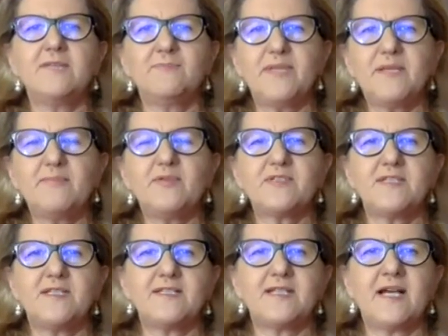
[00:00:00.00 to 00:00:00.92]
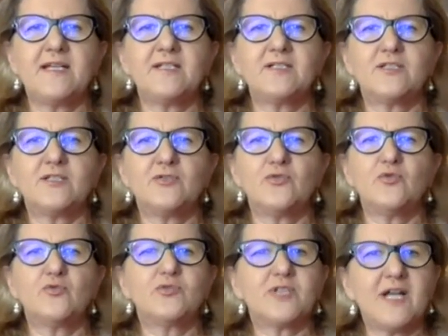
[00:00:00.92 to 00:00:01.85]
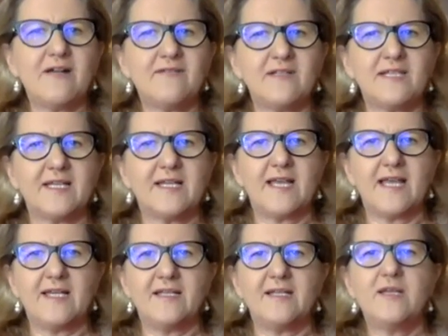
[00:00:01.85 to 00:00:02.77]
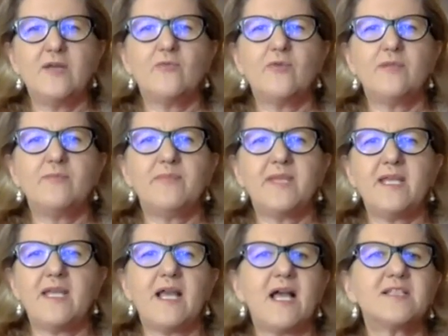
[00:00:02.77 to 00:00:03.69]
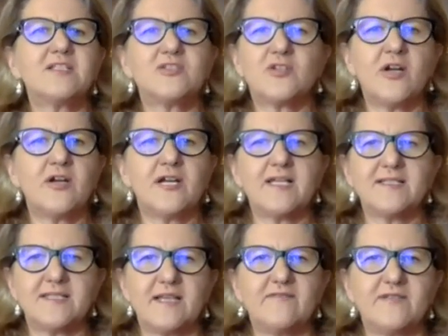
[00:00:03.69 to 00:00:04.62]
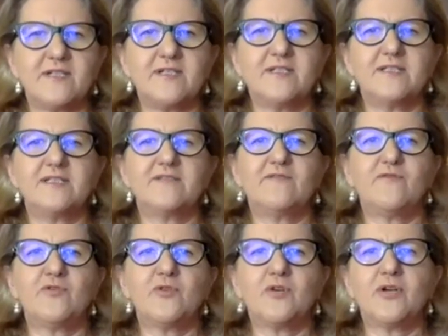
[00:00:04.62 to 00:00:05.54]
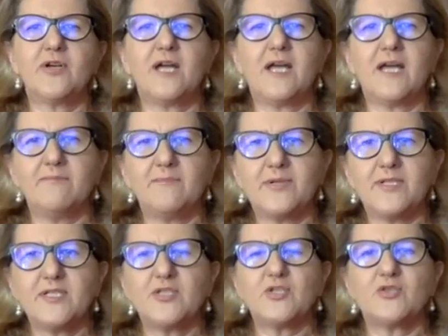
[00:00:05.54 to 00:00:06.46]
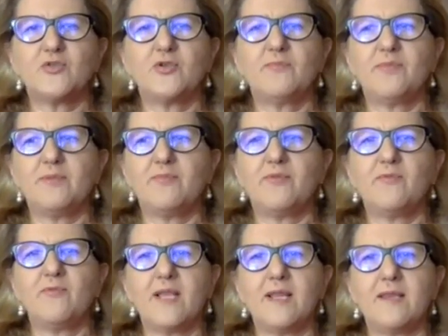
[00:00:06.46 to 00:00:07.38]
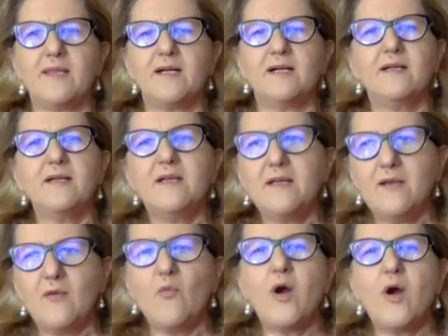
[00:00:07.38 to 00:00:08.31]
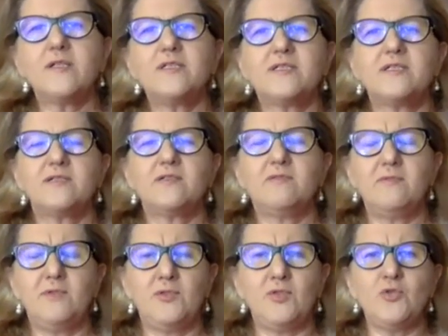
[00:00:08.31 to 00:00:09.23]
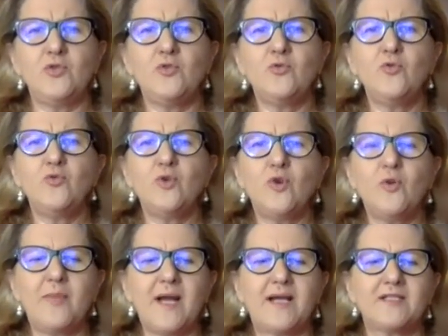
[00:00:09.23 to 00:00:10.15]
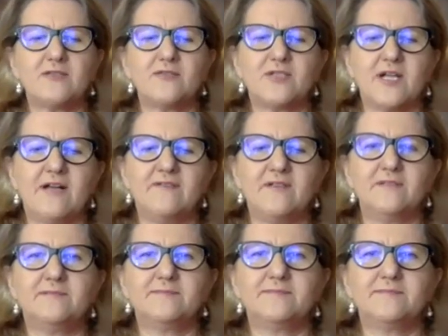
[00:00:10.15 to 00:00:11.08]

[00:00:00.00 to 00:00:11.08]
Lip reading: people's desire to travel again will be as strong as ever. Therefore, I'm pretty sure people will want to go back to travel.